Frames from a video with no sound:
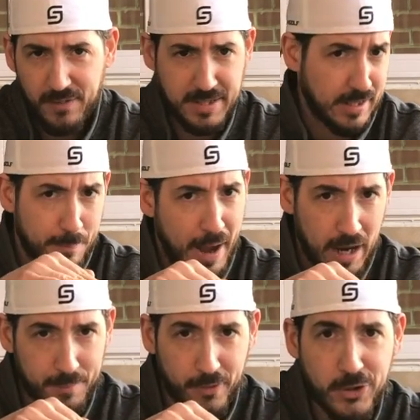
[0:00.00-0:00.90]
It's at the
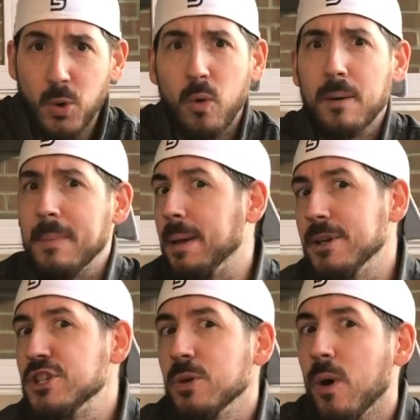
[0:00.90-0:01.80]
bottom of the door.
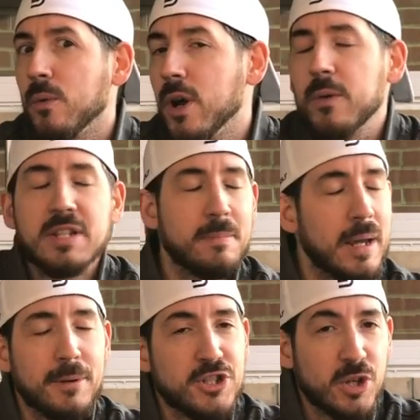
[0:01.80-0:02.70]
Maybe she won't notice.
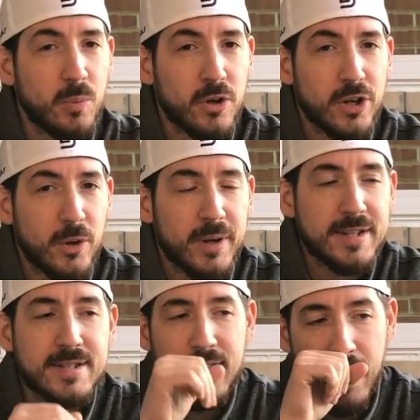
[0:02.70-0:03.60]
Maybe she will
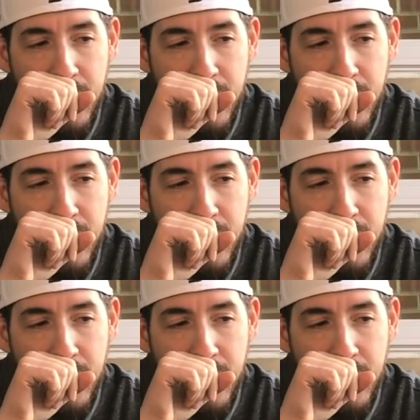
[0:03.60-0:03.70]
notice.